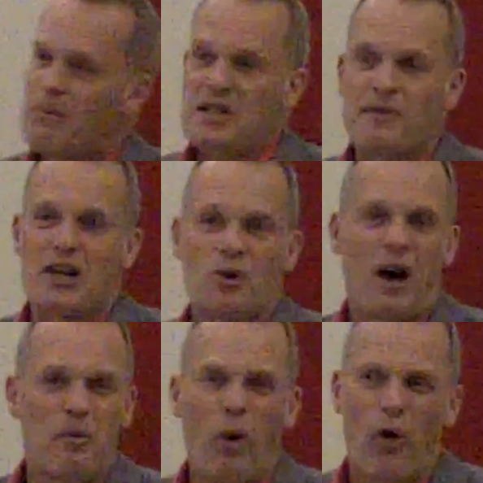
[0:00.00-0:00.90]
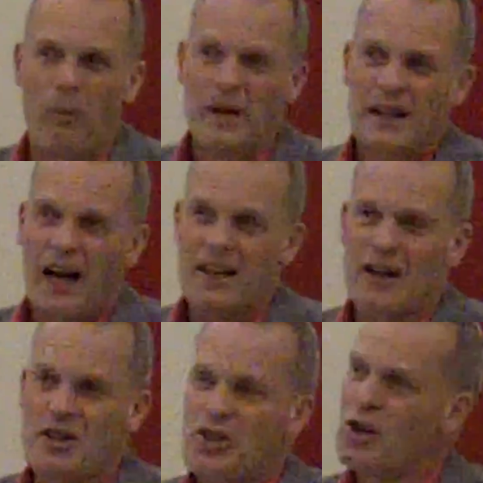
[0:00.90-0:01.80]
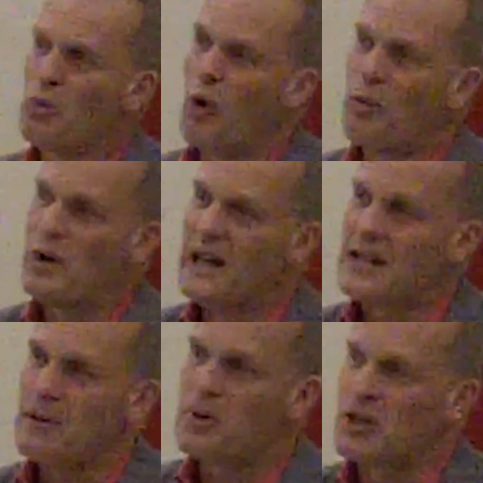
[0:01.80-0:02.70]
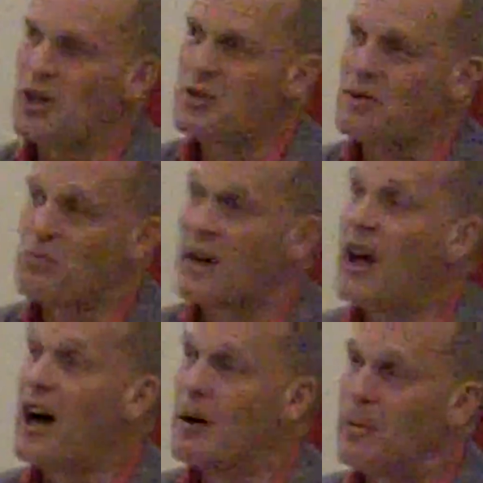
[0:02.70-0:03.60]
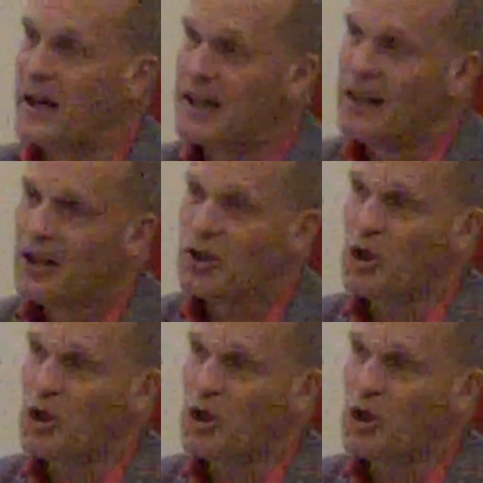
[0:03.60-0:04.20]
Bits of it are quite warm, and are too warm really to produce reliably